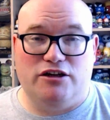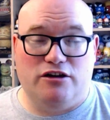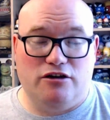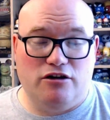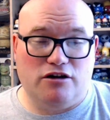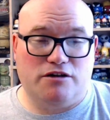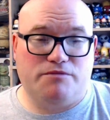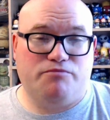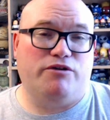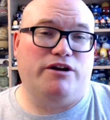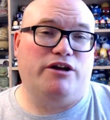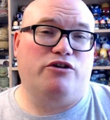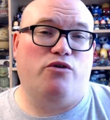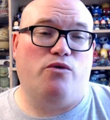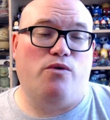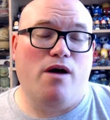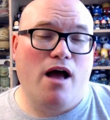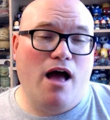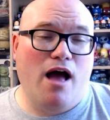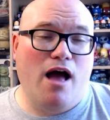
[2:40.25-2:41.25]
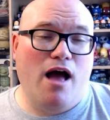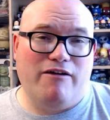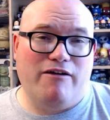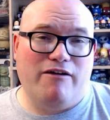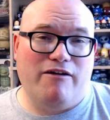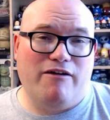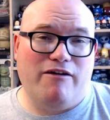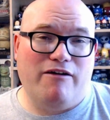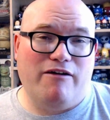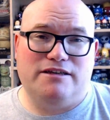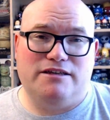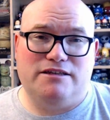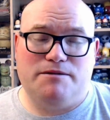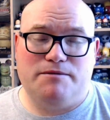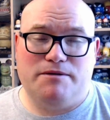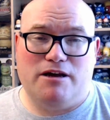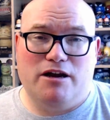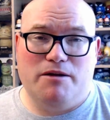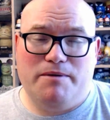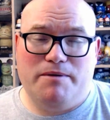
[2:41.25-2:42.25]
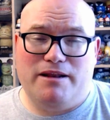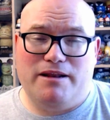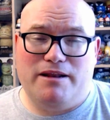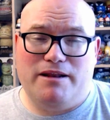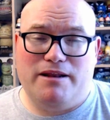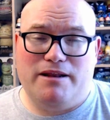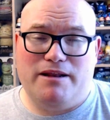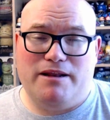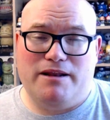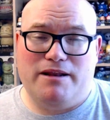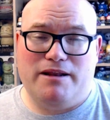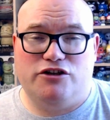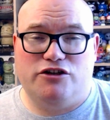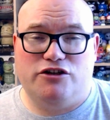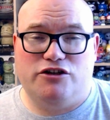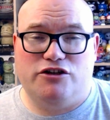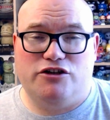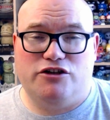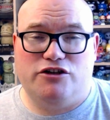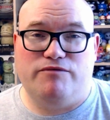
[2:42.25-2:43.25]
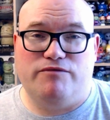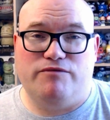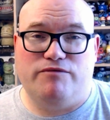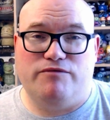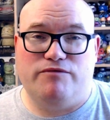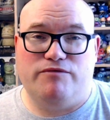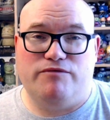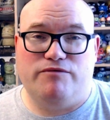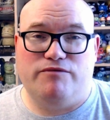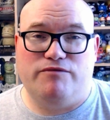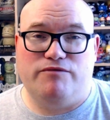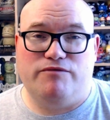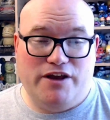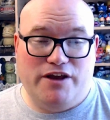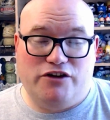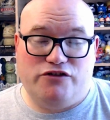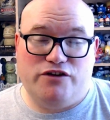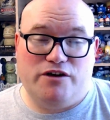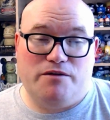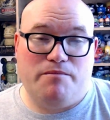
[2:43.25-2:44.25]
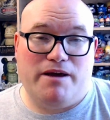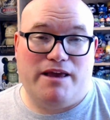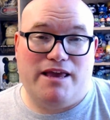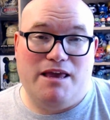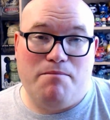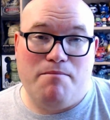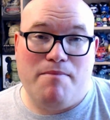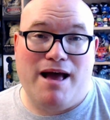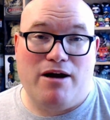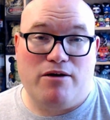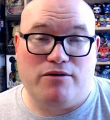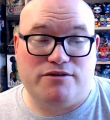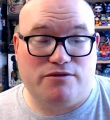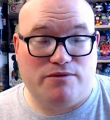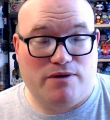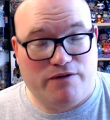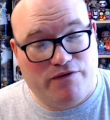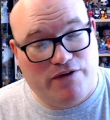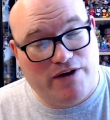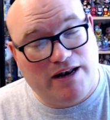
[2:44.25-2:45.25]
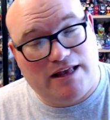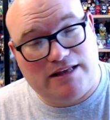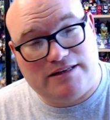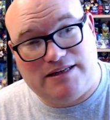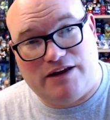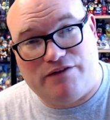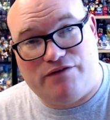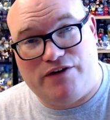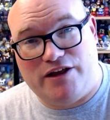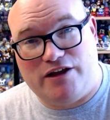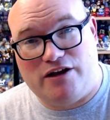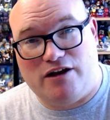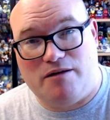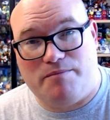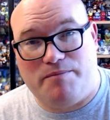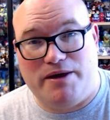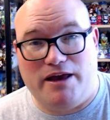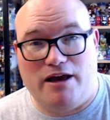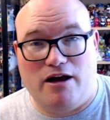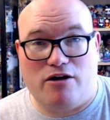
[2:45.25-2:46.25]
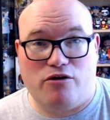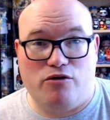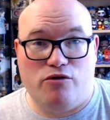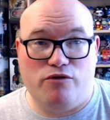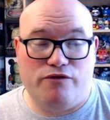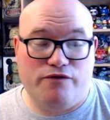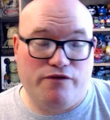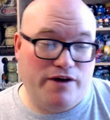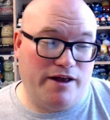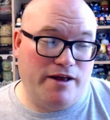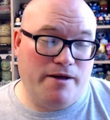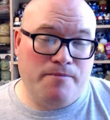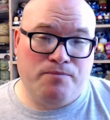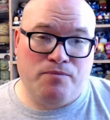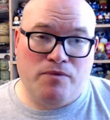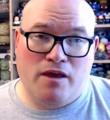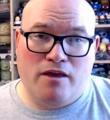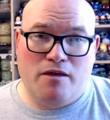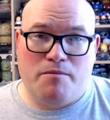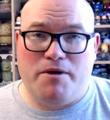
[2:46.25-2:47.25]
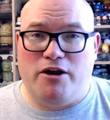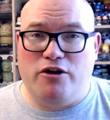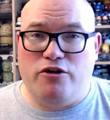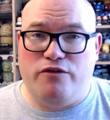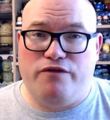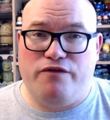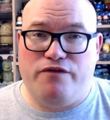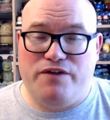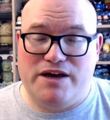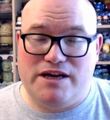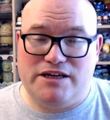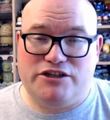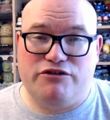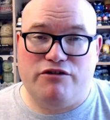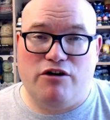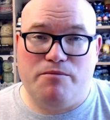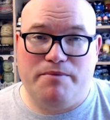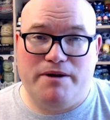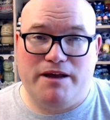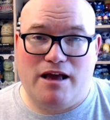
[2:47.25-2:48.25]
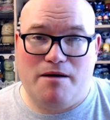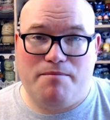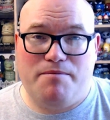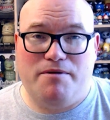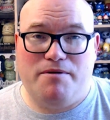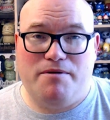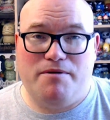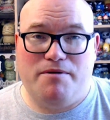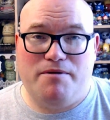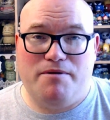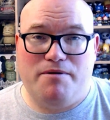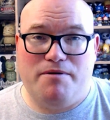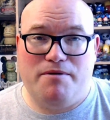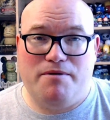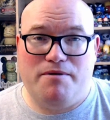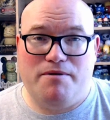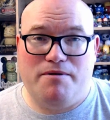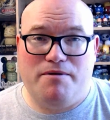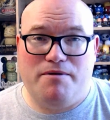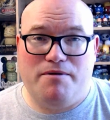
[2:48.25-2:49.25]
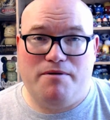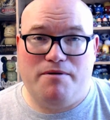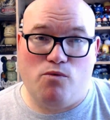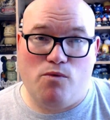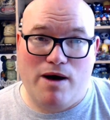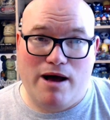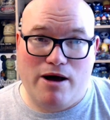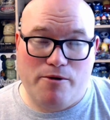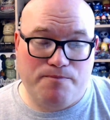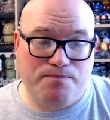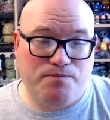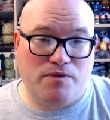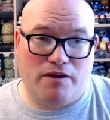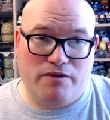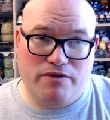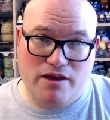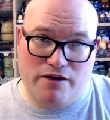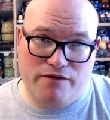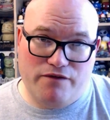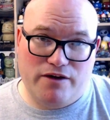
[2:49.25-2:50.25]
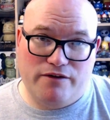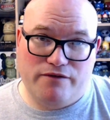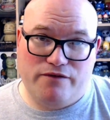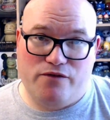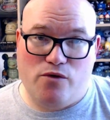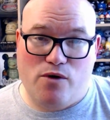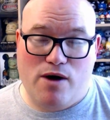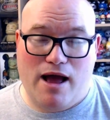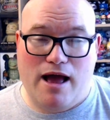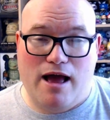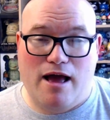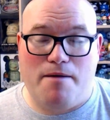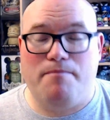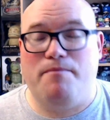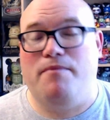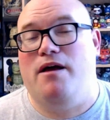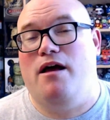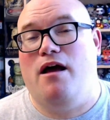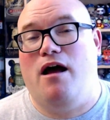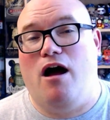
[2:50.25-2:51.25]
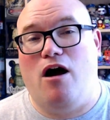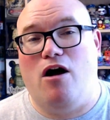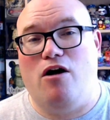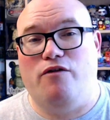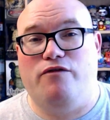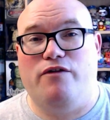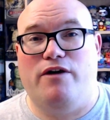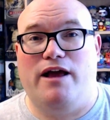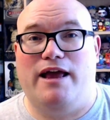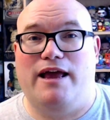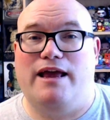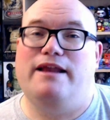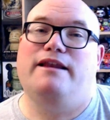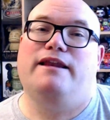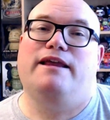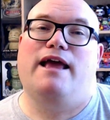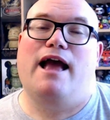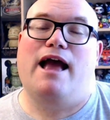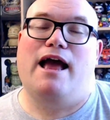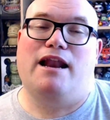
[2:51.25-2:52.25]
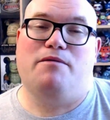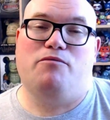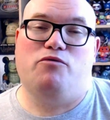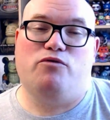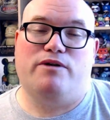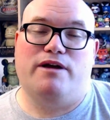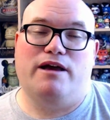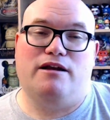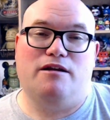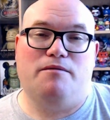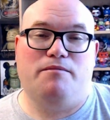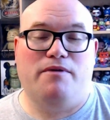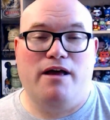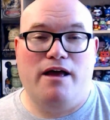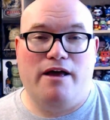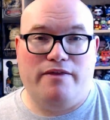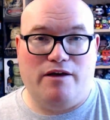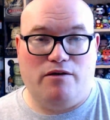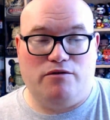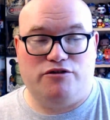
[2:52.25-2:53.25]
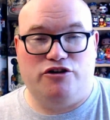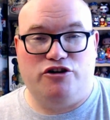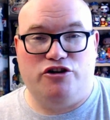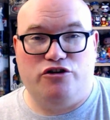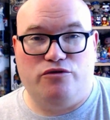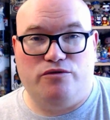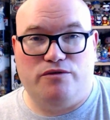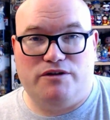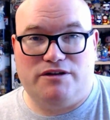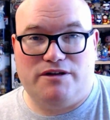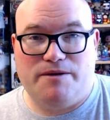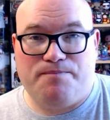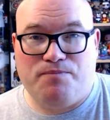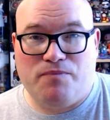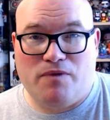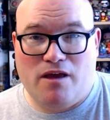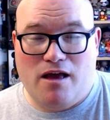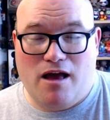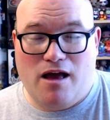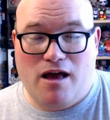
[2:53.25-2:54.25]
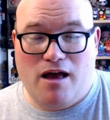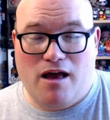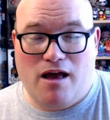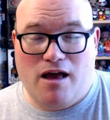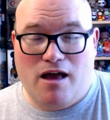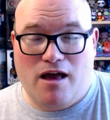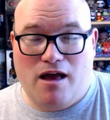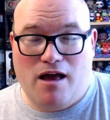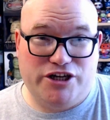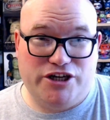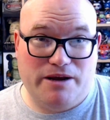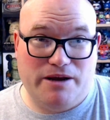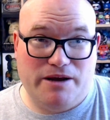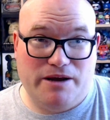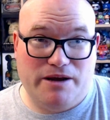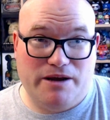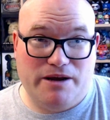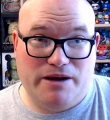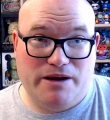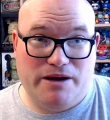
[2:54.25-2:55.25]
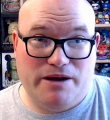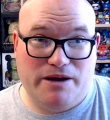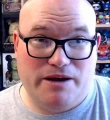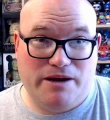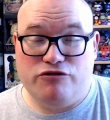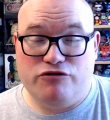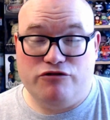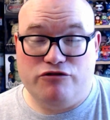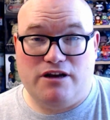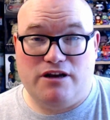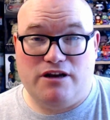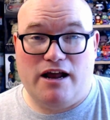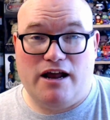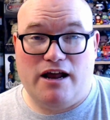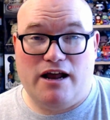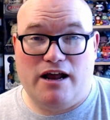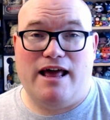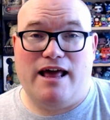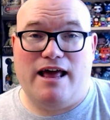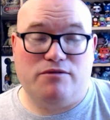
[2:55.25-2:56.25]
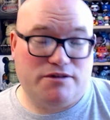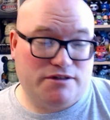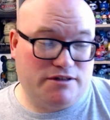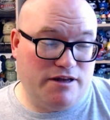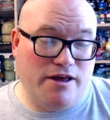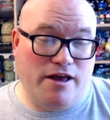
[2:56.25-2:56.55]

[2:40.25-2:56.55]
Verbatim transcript: Looks pretty cool. I really like this. It's kind of like the first attraction really featuring Mickey Mouse, so I think that's definitely going to be a cool thing. We have a new theatre opening up in the Magic Kingdom as well. Nothing for um over in the Animal Kingdom. There was a new um, new ship for the Disney Cruise Line announced.